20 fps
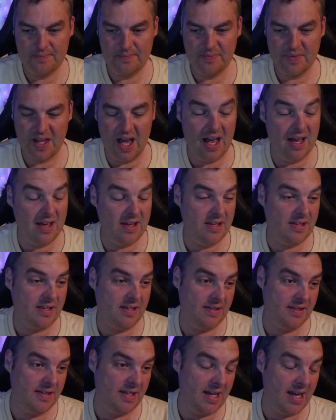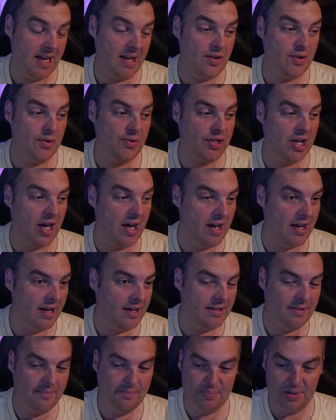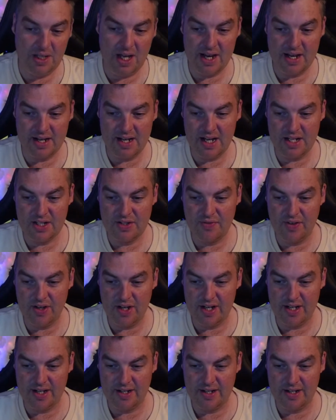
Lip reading: Hey, the Eagles are playing nice footy.